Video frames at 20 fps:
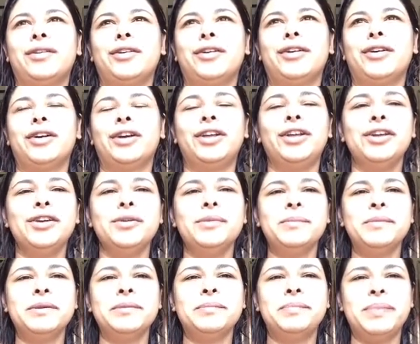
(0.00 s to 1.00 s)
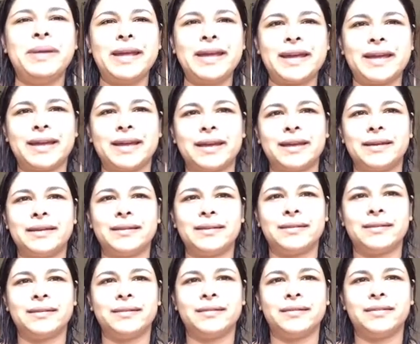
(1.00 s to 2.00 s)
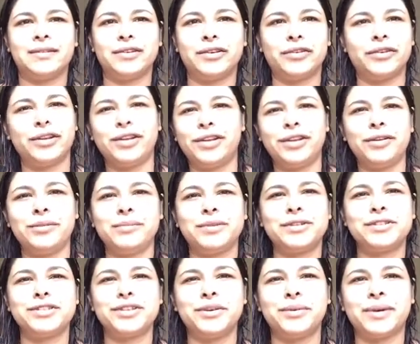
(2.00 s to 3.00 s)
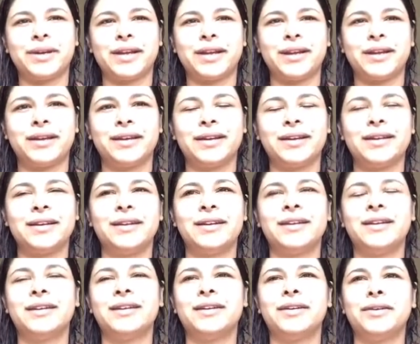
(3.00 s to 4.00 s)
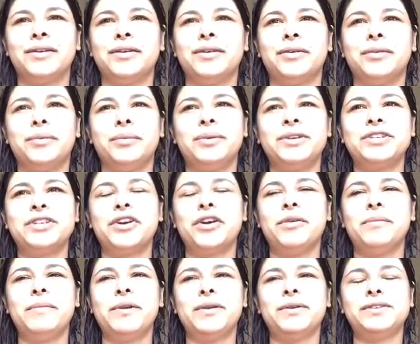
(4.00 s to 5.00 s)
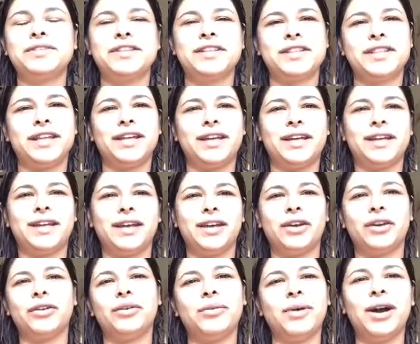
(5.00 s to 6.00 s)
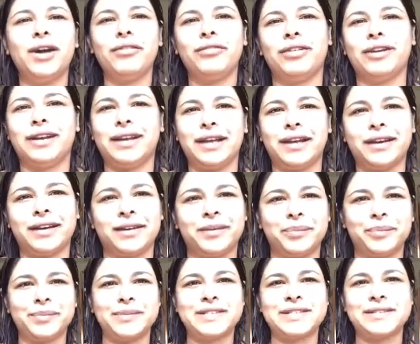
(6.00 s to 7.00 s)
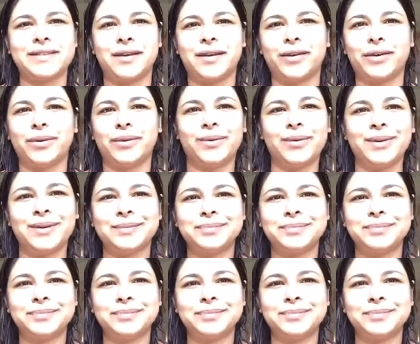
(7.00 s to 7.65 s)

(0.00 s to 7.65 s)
human being, not a human doing, which got me on to thinking who I really am. So,